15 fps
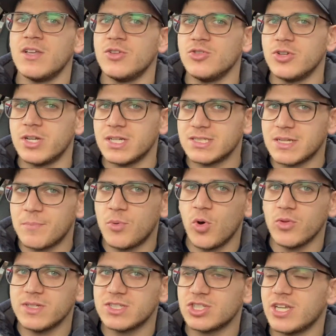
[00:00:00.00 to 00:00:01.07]
you're going to
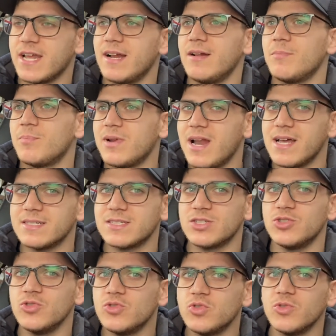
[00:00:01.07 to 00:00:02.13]
support this channel,
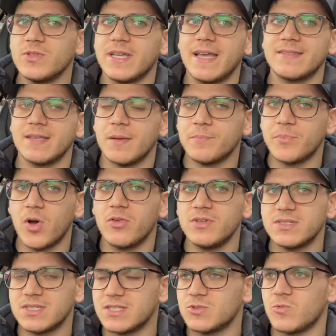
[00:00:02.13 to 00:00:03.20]
plus you do get a
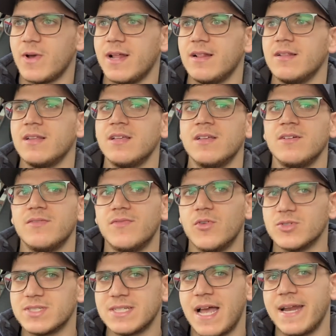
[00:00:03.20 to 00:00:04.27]
bonus as well
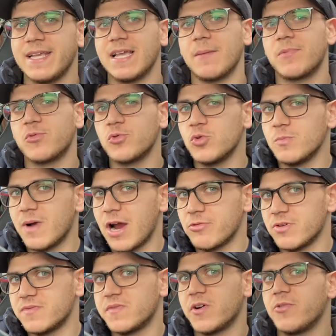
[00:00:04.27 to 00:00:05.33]
for signing up through my
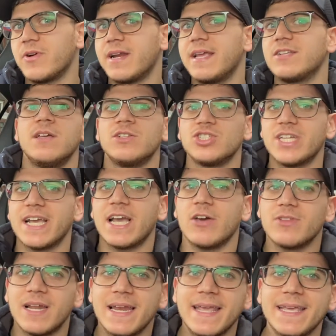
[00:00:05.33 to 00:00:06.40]
referral link. Check
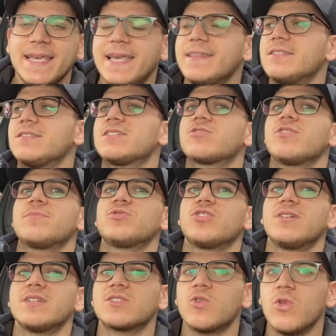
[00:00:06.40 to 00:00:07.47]
out the link in the
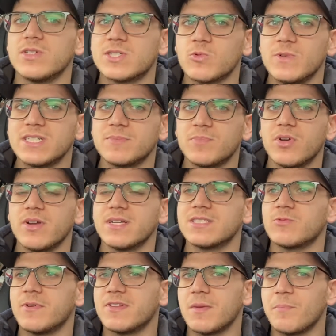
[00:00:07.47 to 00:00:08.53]
description. It's called Swissberg.
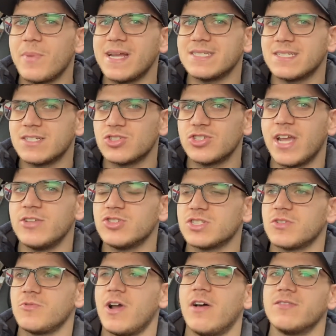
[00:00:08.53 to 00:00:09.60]
It's one of the best
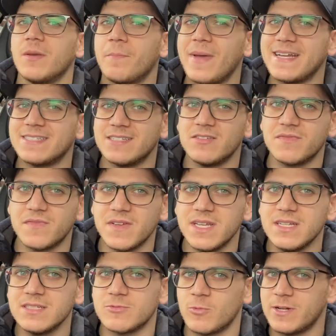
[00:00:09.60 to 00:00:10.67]
exchanges around, the best in
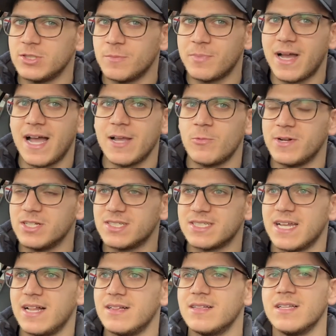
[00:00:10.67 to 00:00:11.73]
fees when you buy, when you
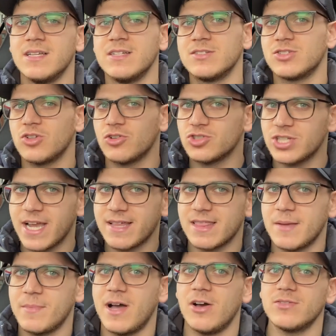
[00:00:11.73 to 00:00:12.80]
sell. So check
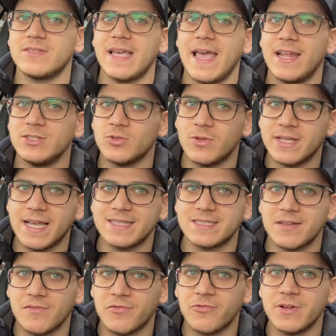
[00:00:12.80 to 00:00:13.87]
them out and you'll get
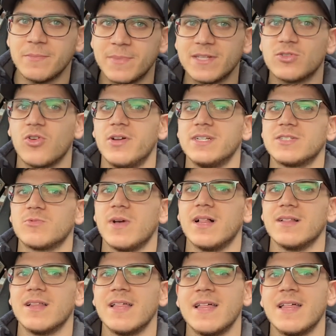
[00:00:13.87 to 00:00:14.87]
some free Bitcoin as well.